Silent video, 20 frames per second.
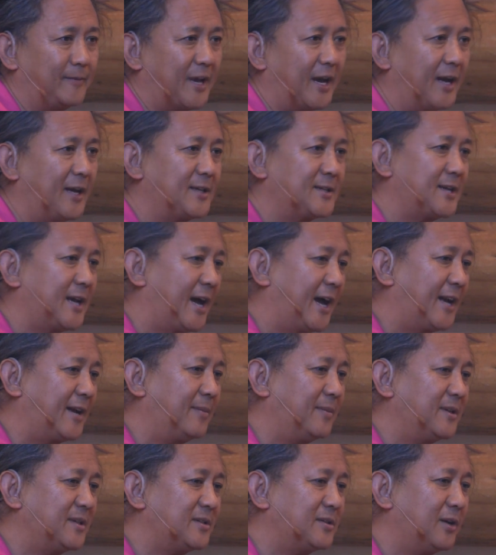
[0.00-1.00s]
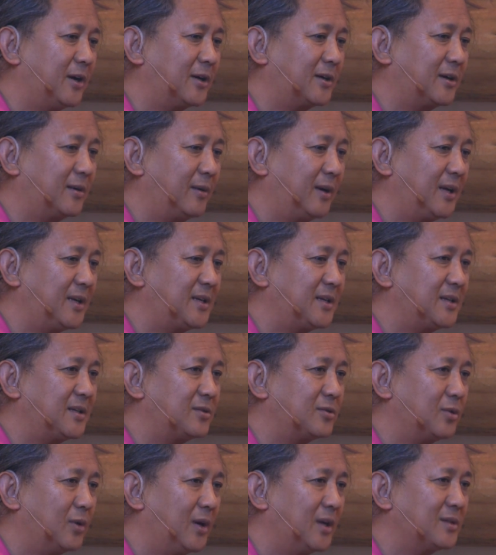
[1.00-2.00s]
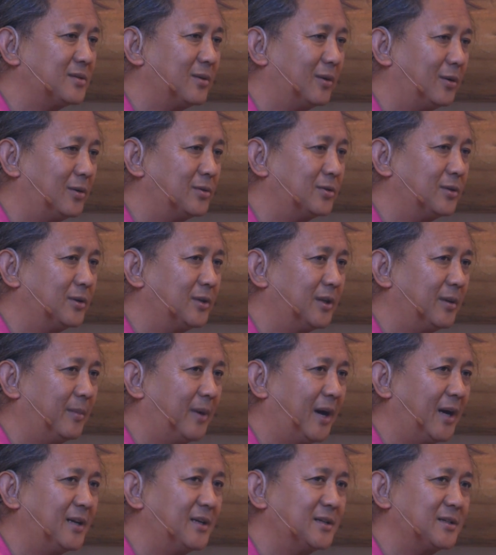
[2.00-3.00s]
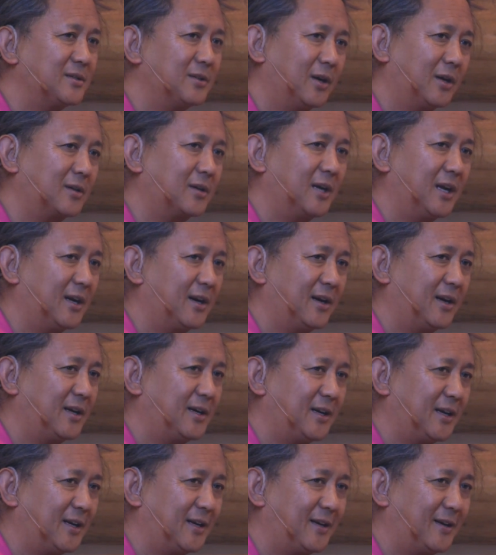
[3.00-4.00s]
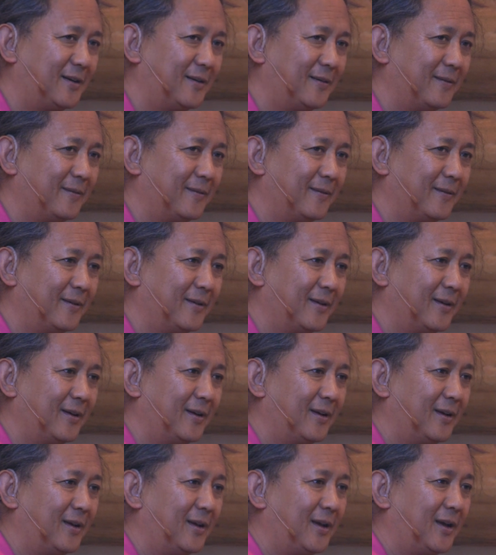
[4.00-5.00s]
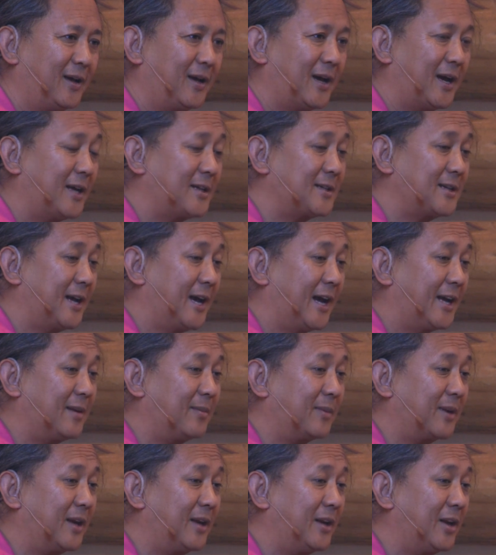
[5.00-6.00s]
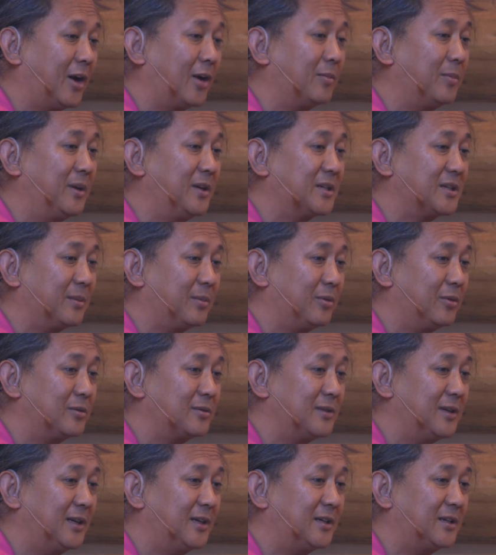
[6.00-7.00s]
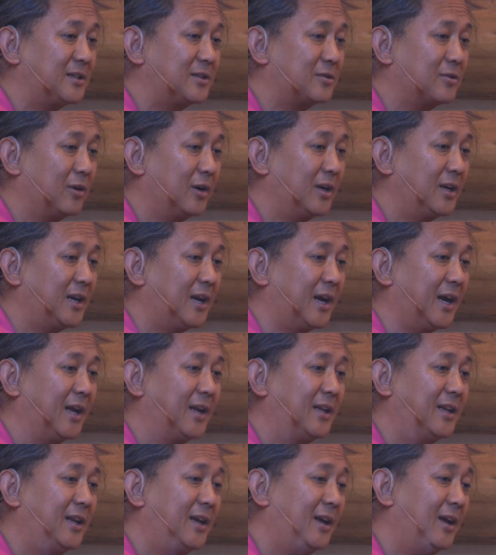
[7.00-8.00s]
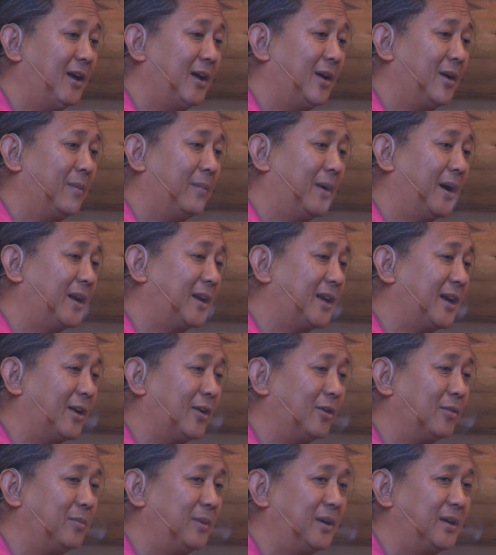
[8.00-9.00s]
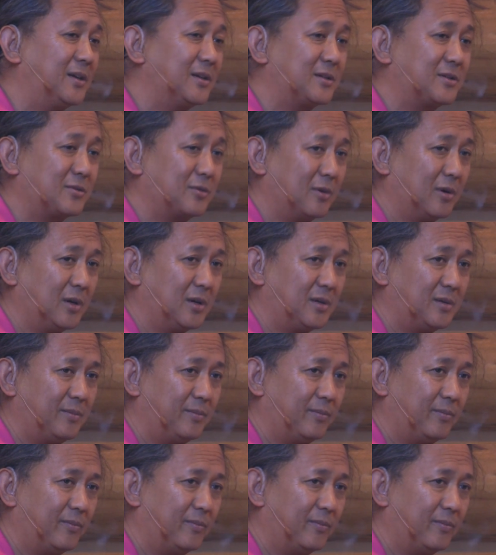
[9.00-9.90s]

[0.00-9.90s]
As atom is not created, so as also the mind is not created. As the atom cannot be supposedly destroyed and the mind cannot be destroyed.